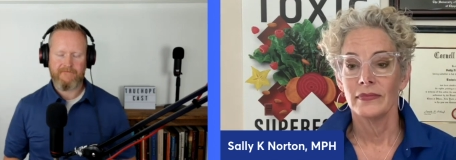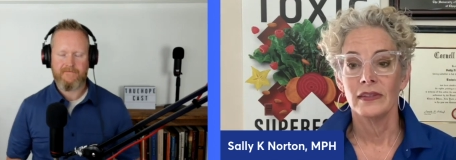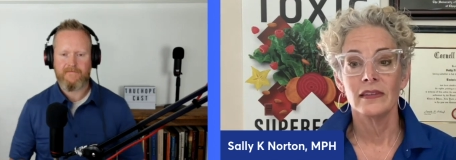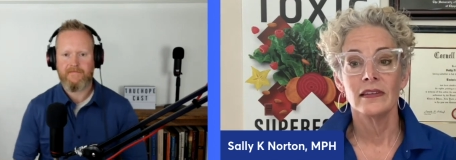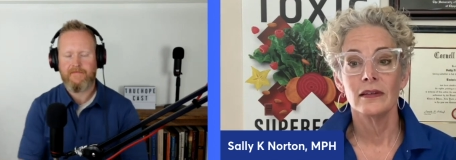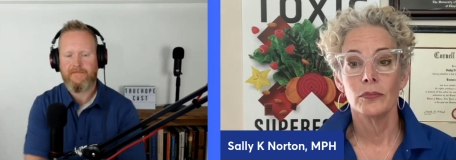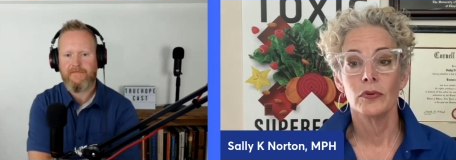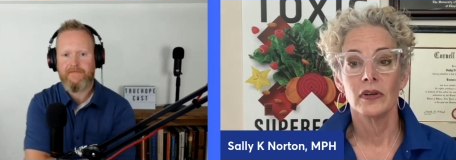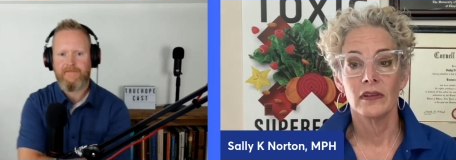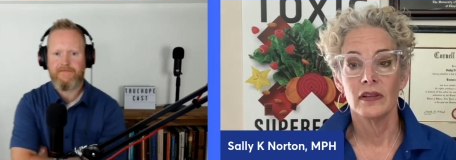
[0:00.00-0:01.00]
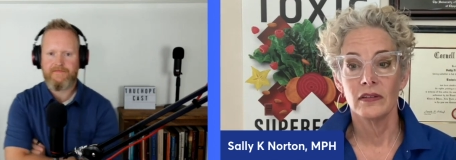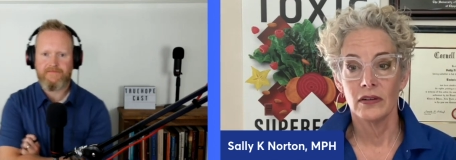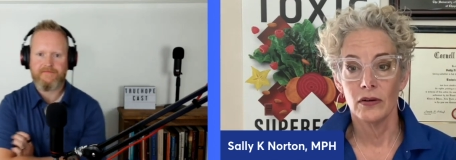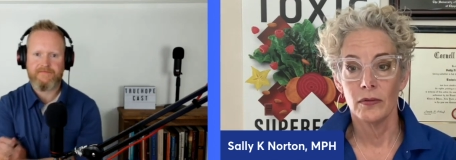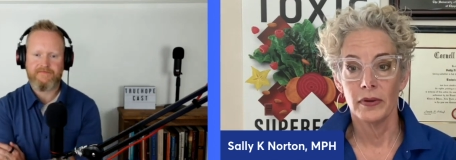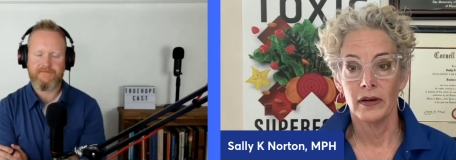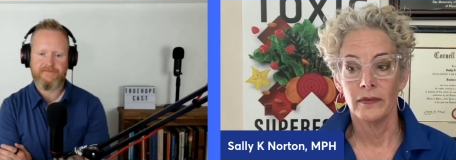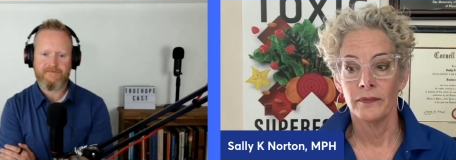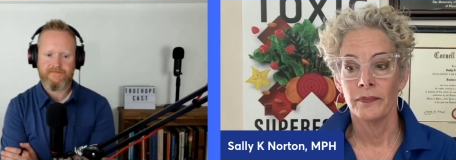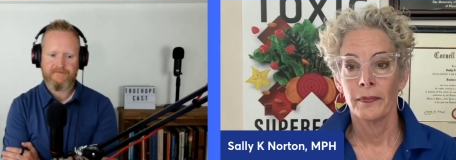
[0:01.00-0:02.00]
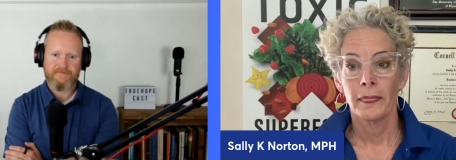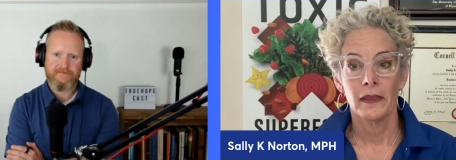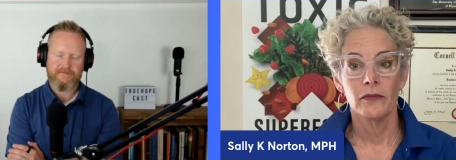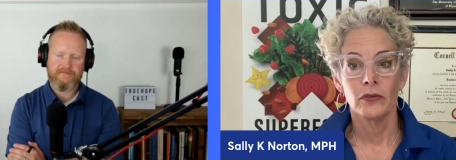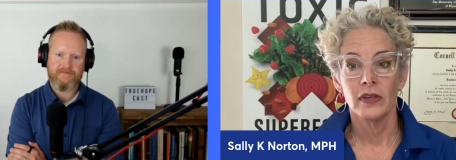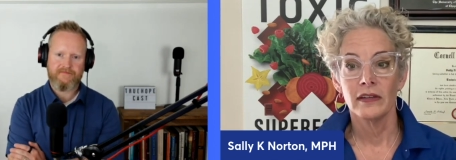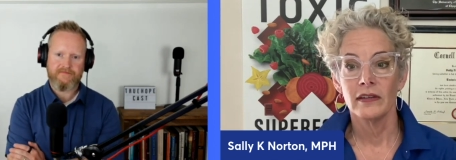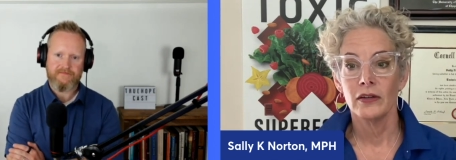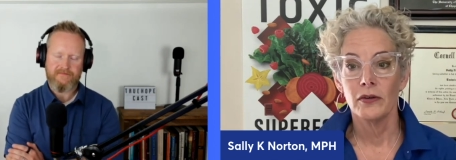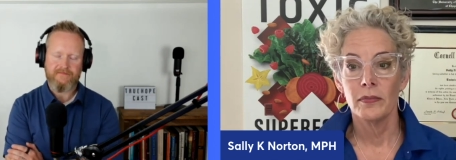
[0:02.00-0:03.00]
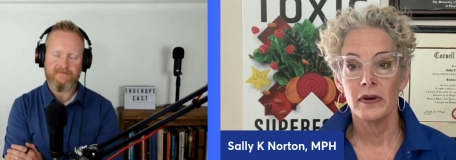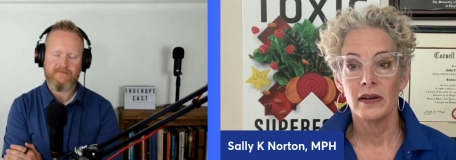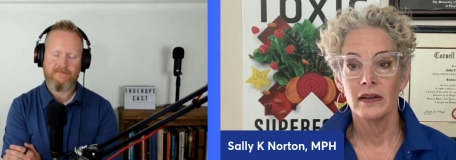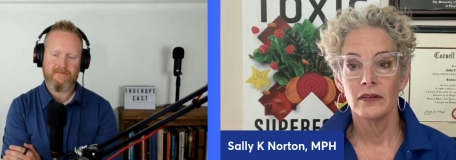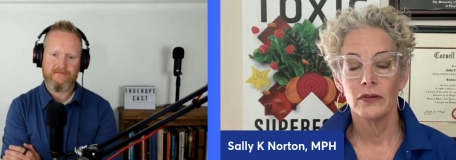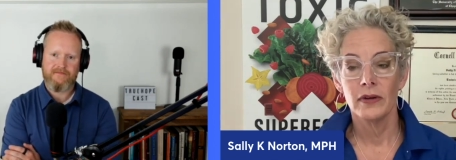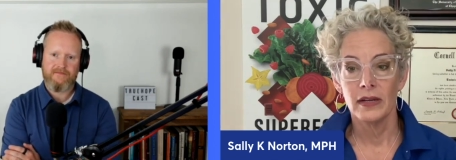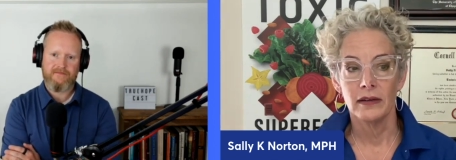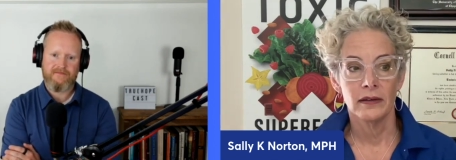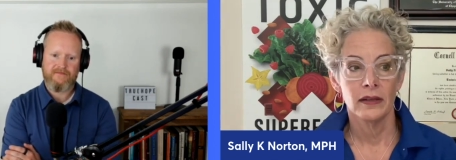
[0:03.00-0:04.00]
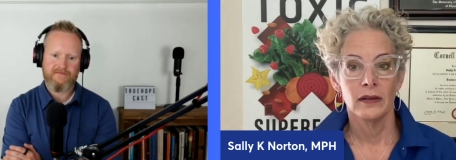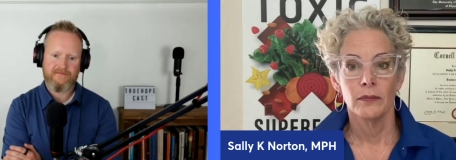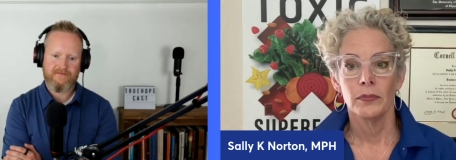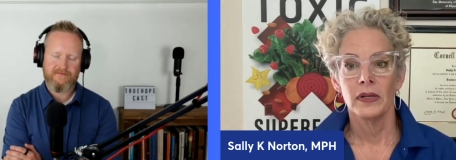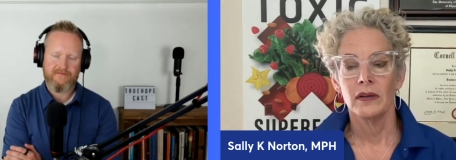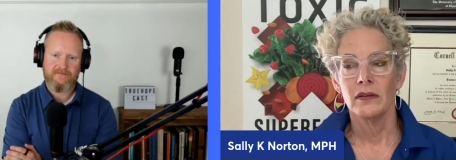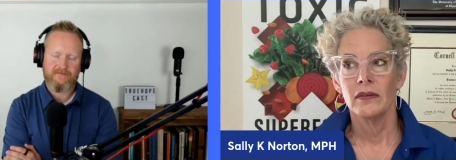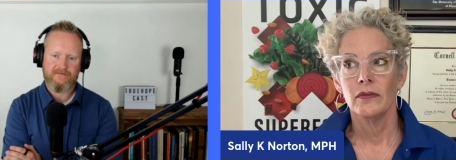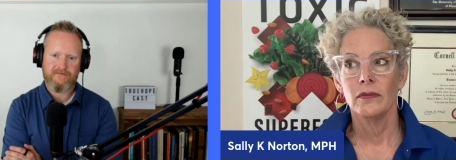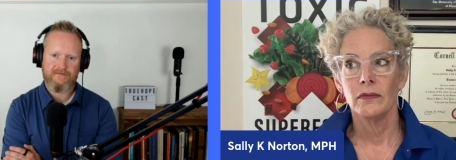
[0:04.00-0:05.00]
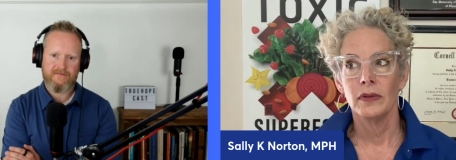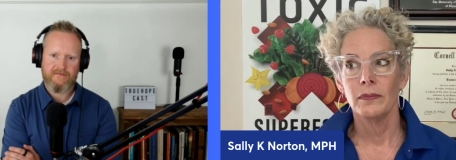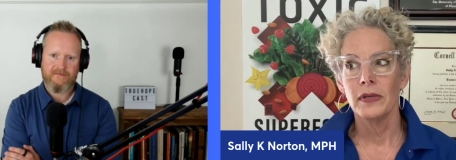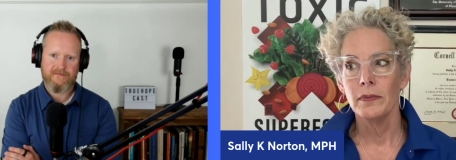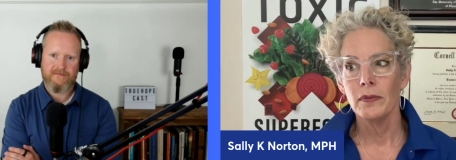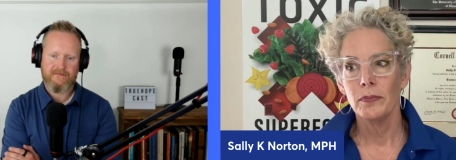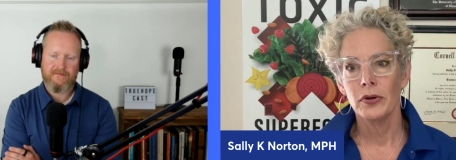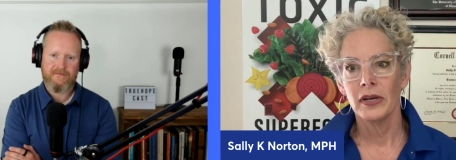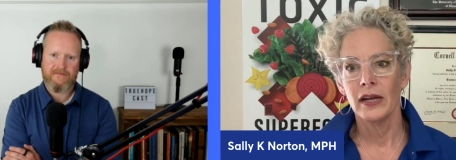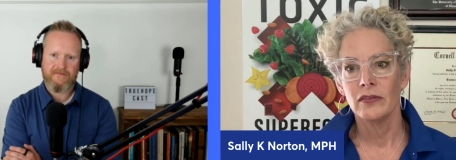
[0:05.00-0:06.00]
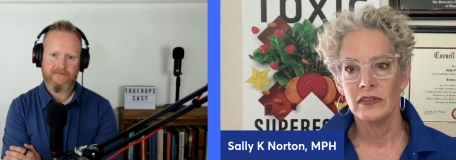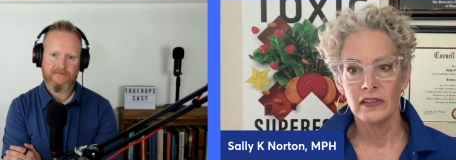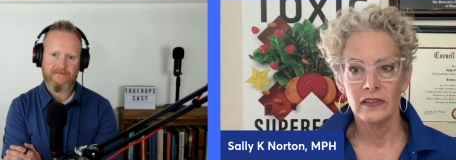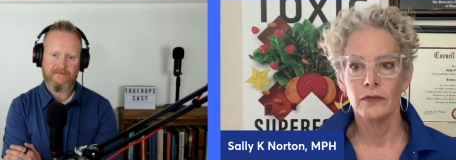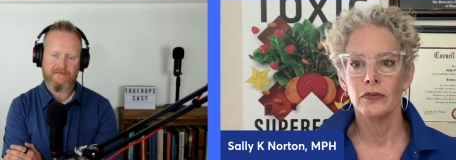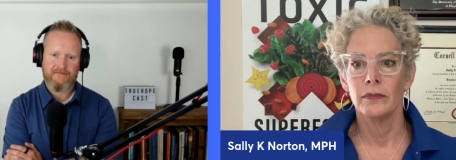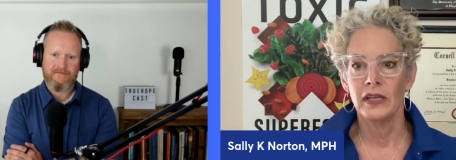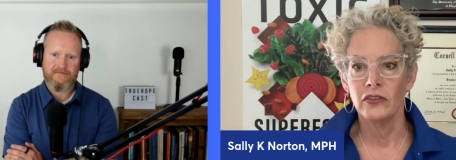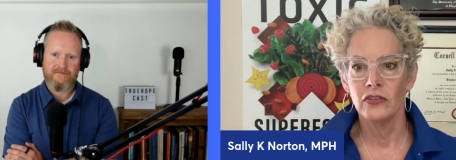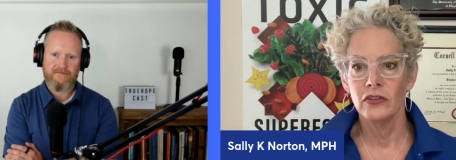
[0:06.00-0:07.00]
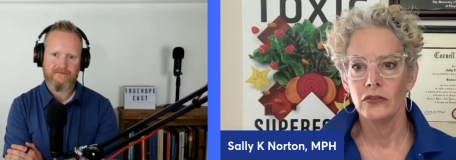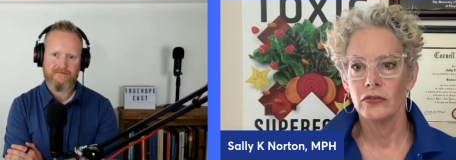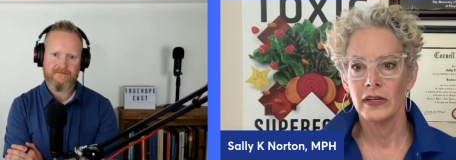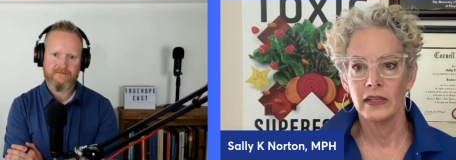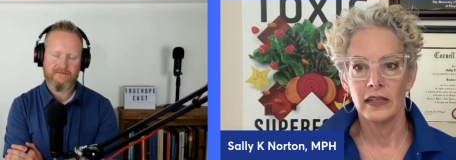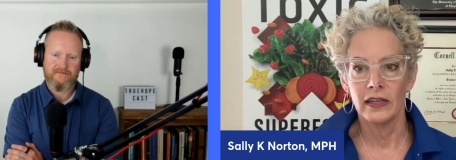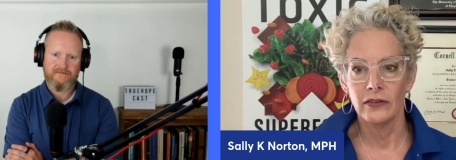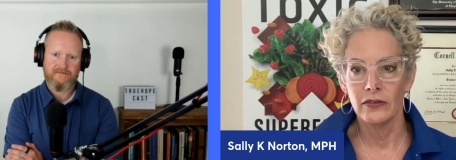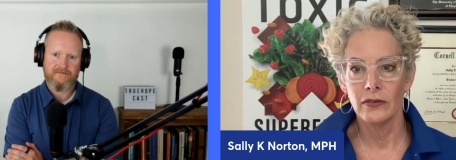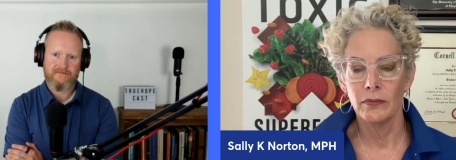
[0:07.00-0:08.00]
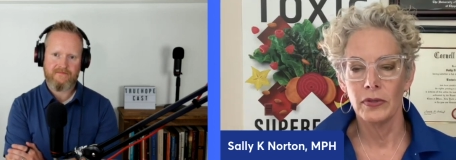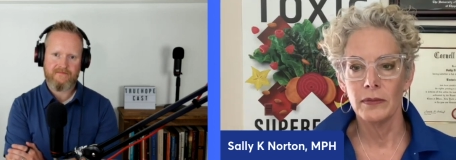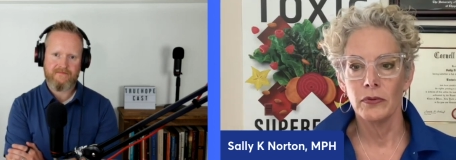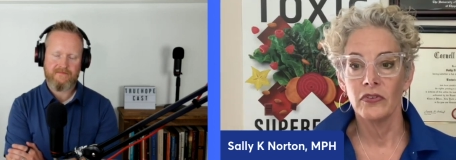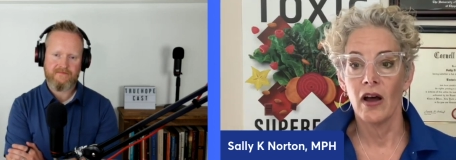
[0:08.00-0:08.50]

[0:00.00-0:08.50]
Speaker 1: this is an important thing to know about. If you'd like to know about it, great. But when people put out disinformation to try to cancel people's